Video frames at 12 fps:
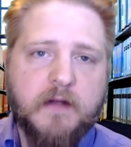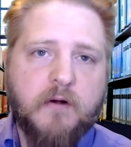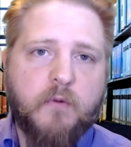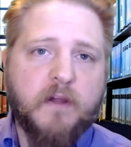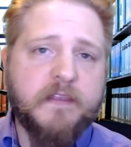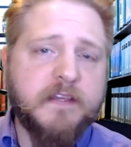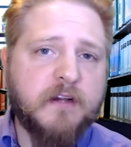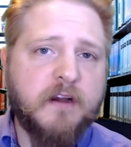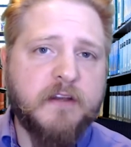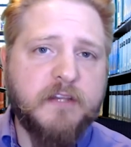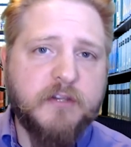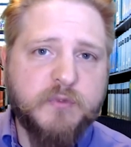While these are
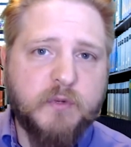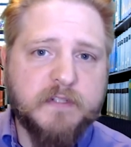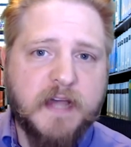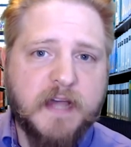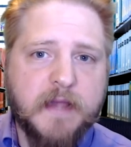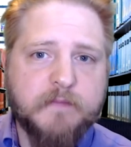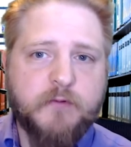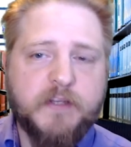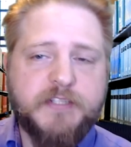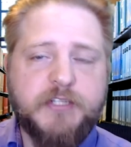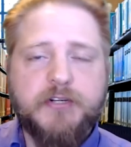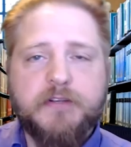unusual times,
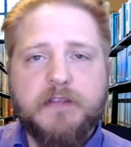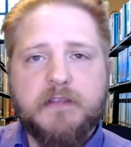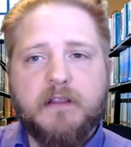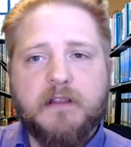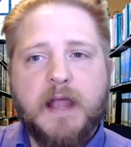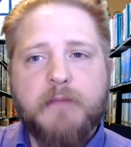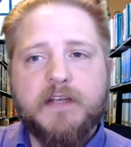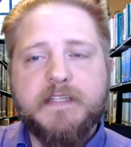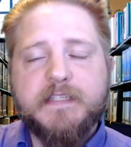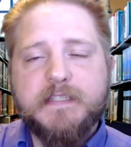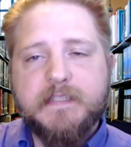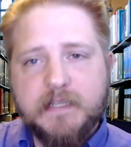rest assured that the library
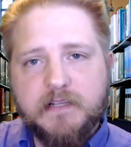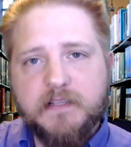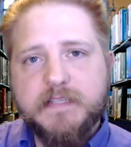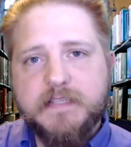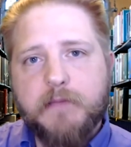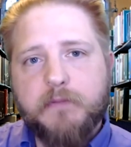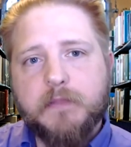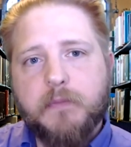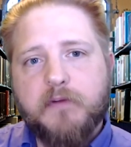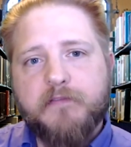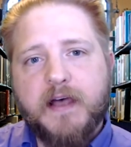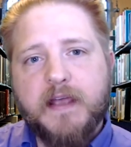still is able to
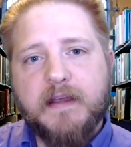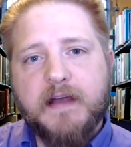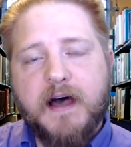provide